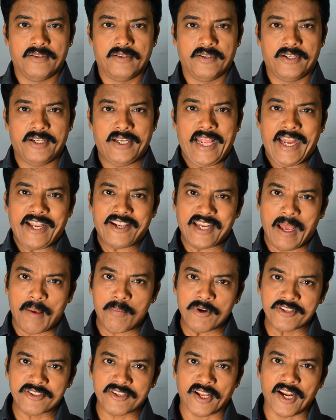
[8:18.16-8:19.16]
Take
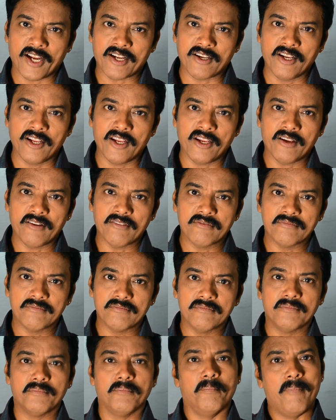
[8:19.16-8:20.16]
tablets correctly,
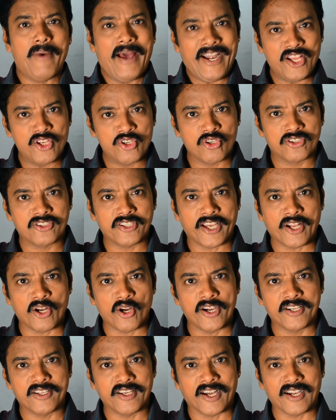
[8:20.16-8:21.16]
manage your
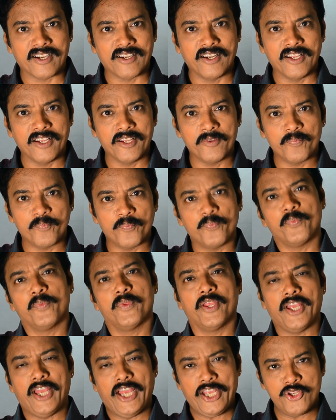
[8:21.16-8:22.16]
thyroid correctly,
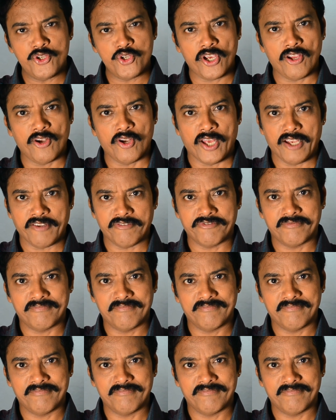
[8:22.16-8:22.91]
enjoy life.